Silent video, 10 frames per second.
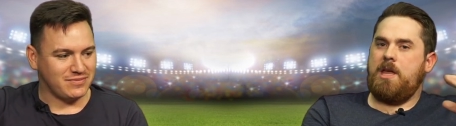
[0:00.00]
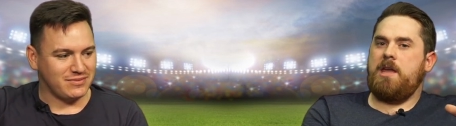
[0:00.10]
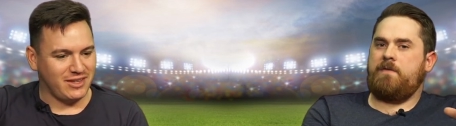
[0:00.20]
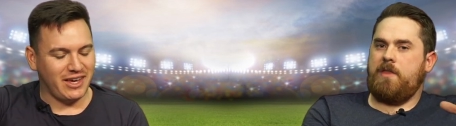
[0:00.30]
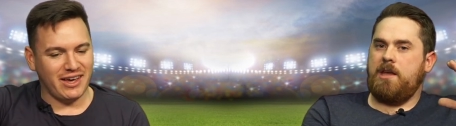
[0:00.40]

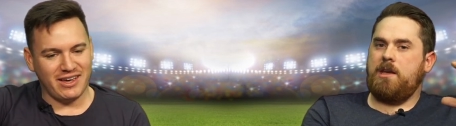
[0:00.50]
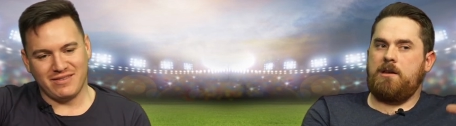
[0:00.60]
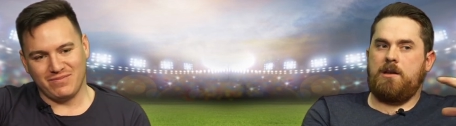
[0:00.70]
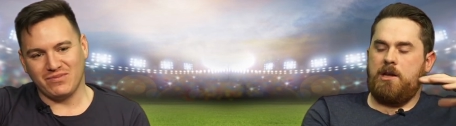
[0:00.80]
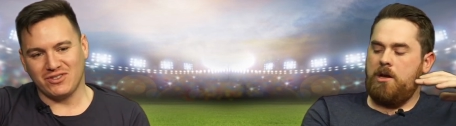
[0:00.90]
Speaker 1: if yeah. they
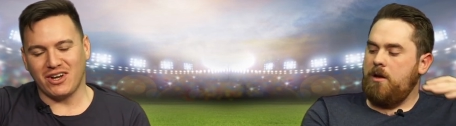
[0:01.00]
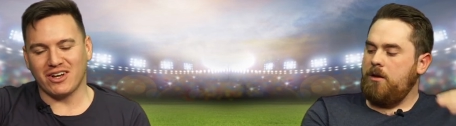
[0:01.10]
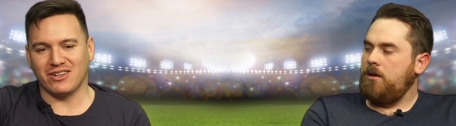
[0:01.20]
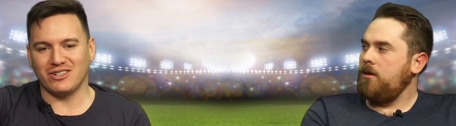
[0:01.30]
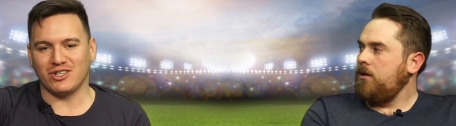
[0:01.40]
can, you know,
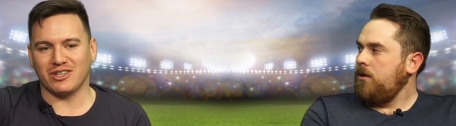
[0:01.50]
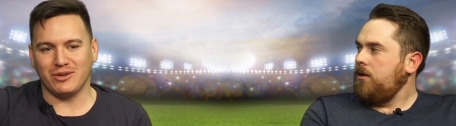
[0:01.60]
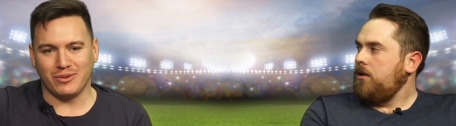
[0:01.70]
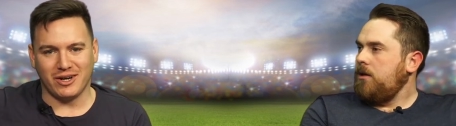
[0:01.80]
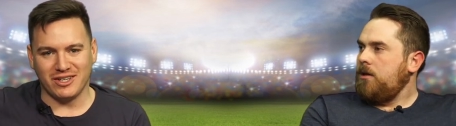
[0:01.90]
psychologically
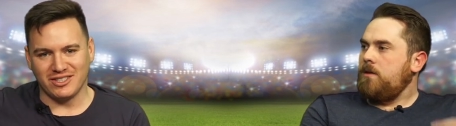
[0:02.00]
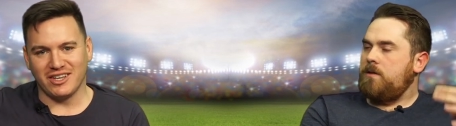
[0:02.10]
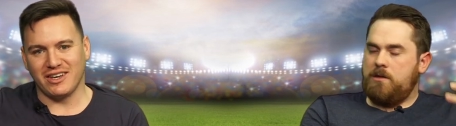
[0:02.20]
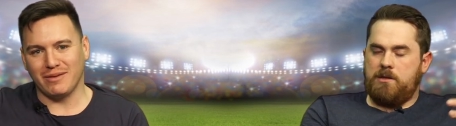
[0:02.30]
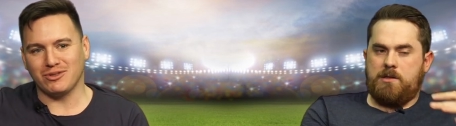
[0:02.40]
wise, yeah,
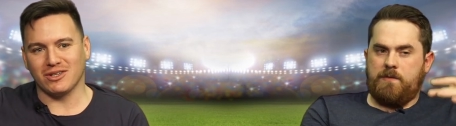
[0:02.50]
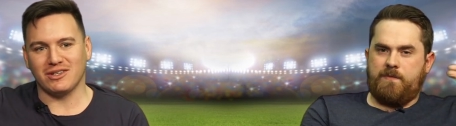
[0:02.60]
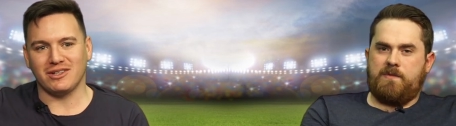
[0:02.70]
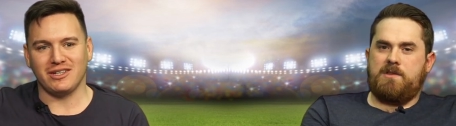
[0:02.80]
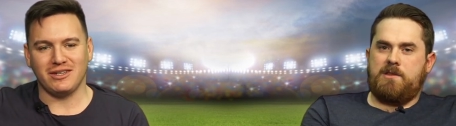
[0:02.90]
Speaker 2: to,
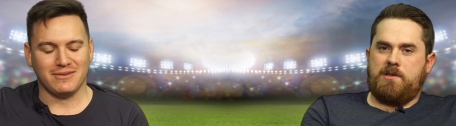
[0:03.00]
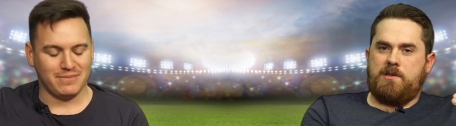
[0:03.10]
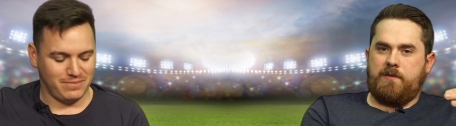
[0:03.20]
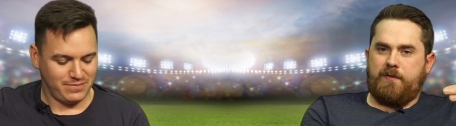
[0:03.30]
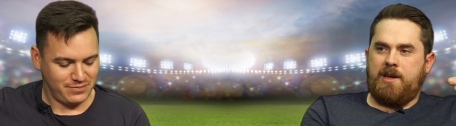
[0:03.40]
absolutely,
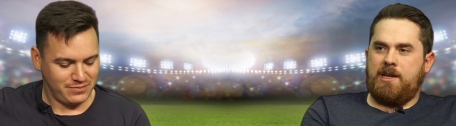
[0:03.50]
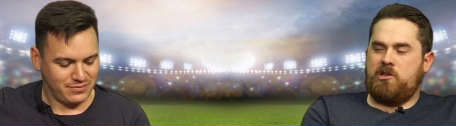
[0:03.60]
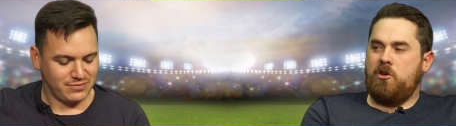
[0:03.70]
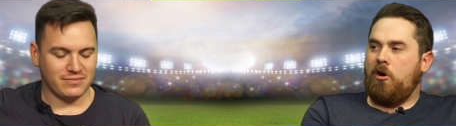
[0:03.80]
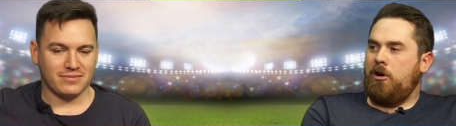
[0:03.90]
to, to finish
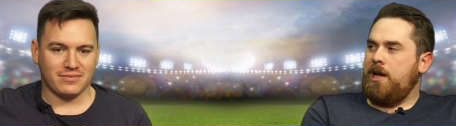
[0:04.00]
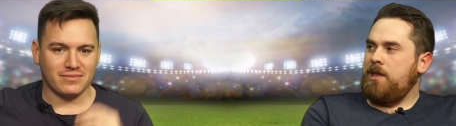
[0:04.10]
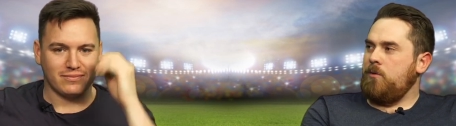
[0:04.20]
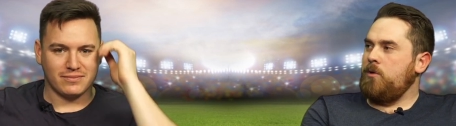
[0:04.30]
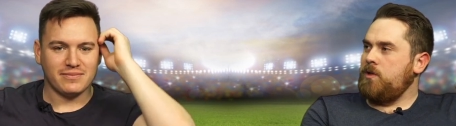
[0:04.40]
not
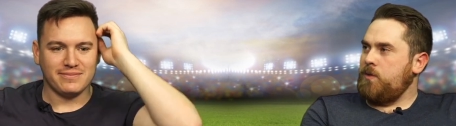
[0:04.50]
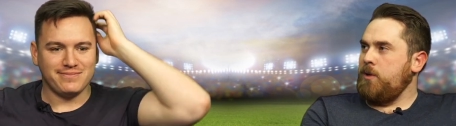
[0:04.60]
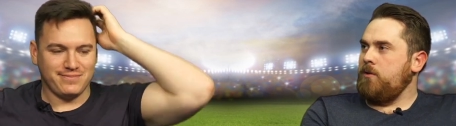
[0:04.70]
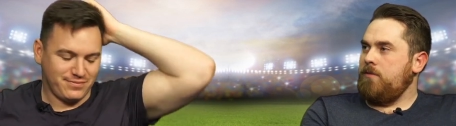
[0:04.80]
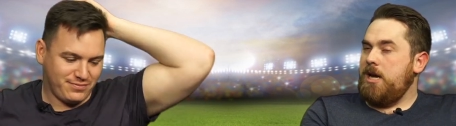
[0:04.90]
in the wooden
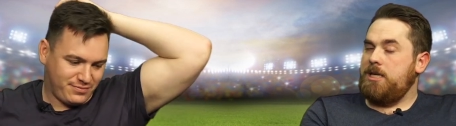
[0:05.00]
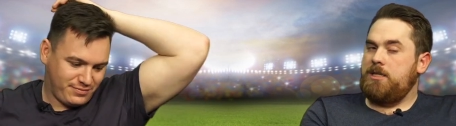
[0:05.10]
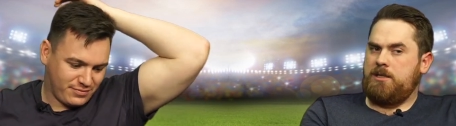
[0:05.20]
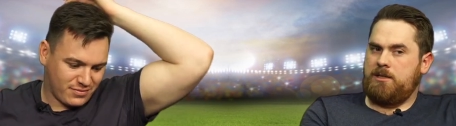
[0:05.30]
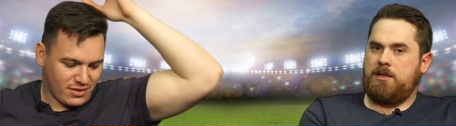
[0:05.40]
spoon
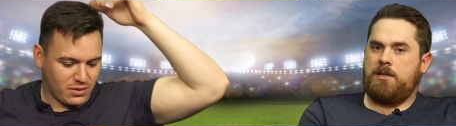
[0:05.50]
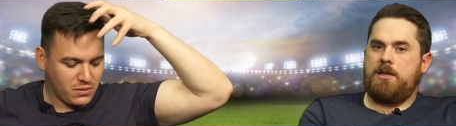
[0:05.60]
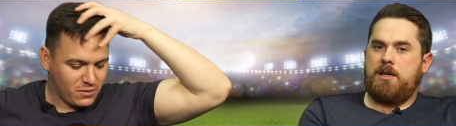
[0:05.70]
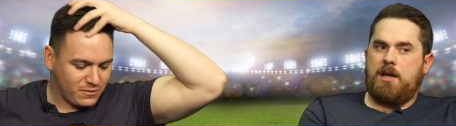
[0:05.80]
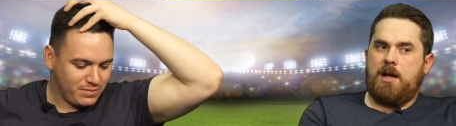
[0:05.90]
race.
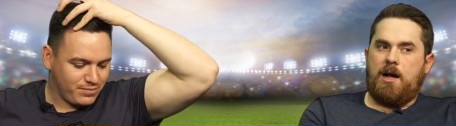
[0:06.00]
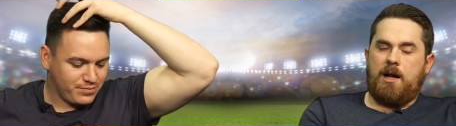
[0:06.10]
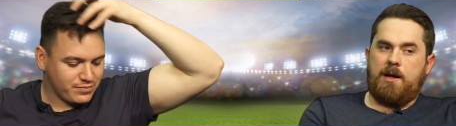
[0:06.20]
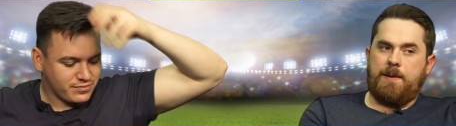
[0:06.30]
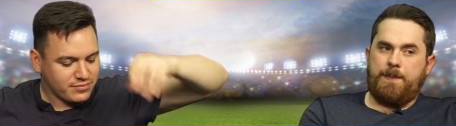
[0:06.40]
Mm.
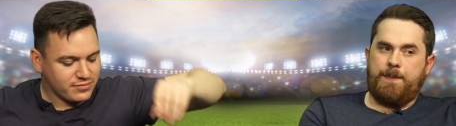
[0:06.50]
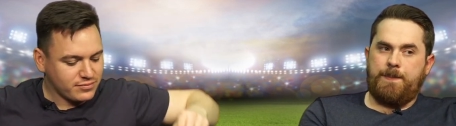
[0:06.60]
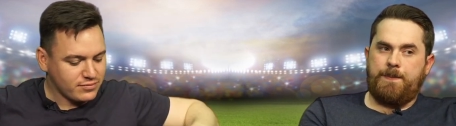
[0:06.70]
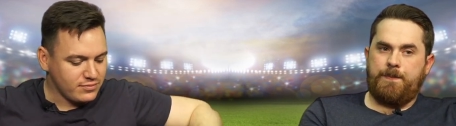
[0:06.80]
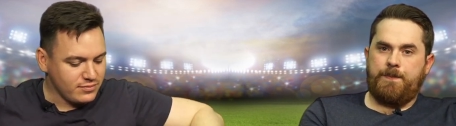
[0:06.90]

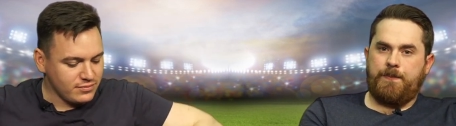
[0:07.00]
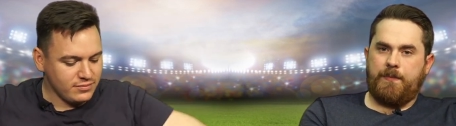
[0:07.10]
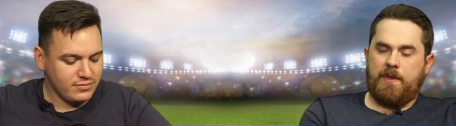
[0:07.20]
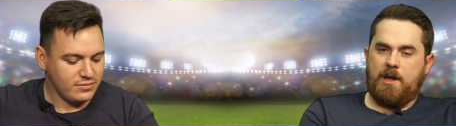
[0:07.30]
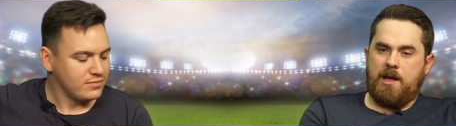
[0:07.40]
Um,
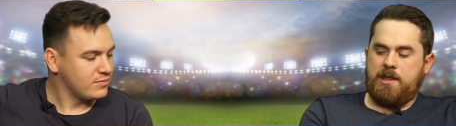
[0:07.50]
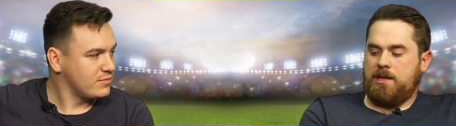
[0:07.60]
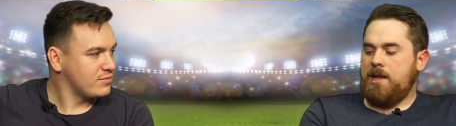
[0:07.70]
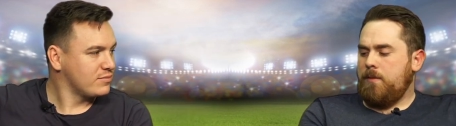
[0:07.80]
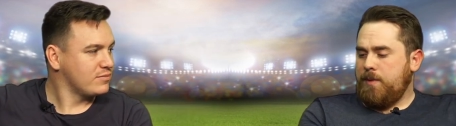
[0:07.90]
I
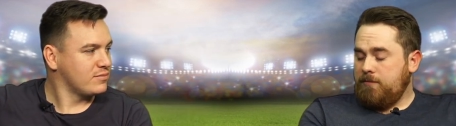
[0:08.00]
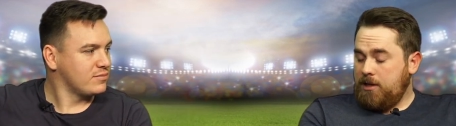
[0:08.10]
think that would be